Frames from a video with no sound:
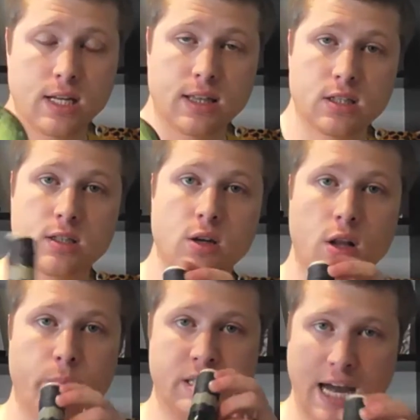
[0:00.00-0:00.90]
This is
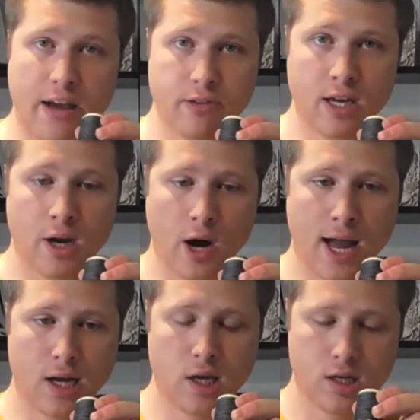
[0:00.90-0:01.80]
called batavia
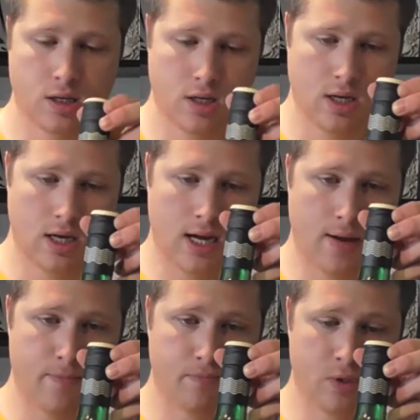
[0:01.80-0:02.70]
arrack.
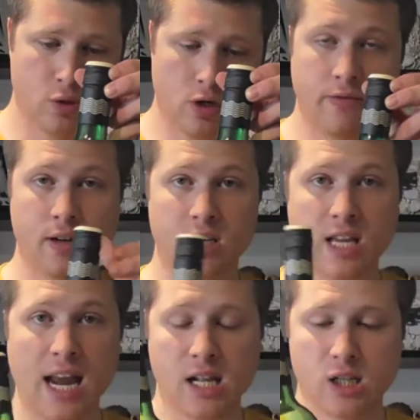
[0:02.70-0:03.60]
It's sort of an
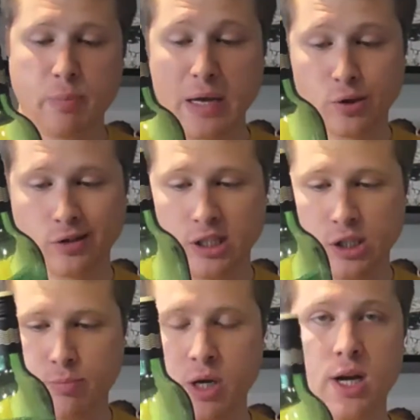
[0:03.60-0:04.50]
exotic specialty
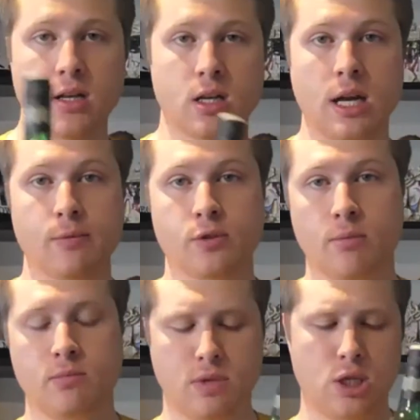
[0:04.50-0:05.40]
spirit. It comes
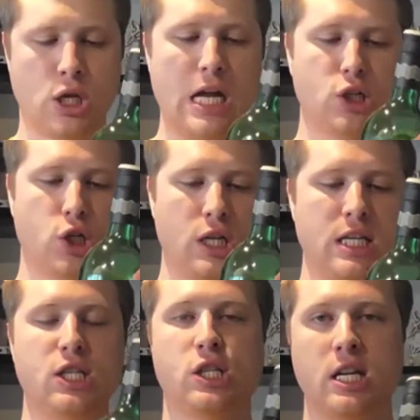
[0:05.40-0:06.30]
from the Dutch
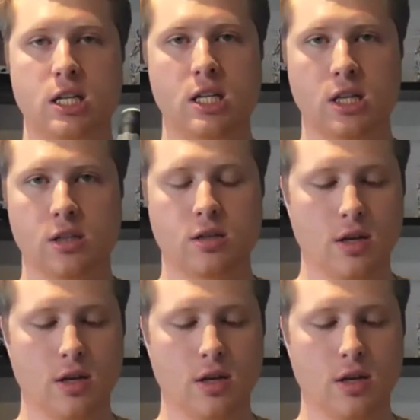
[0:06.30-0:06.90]
East Indies.